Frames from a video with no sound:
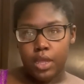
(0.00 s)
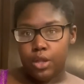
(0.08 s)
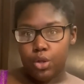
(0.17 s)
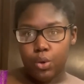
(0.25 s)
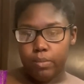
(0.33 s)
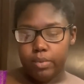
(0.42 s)

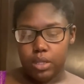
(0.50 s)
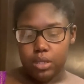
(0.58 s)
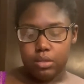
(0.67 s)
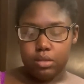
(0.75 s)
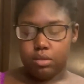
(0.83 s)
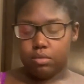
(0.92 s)
No
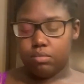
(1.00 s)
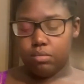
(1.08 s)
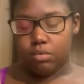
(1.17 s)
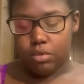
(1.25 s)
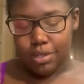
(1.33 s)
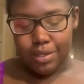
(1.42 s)
complaints.
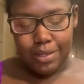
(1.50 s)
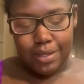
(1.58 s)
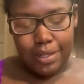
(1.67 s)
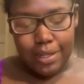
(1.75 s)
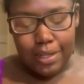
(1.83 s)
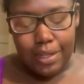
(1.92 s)

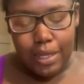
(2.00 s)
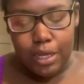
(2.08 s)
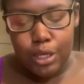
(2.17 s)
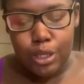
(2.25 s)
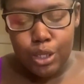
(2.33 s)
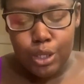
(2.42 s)

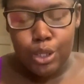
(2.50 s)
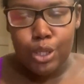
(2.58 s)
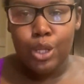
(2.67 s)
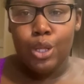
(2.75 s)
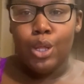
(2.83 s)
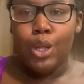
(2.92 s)
Like,
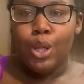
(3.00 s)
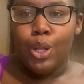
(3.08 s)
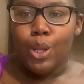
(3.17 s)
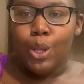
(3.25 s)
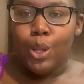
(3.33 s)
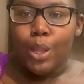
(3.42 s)

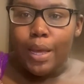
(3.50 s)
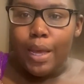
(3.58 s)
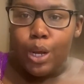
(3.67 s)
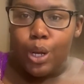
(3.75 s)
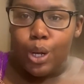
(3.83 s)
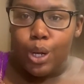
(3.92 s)
look
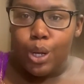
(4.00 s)
at her.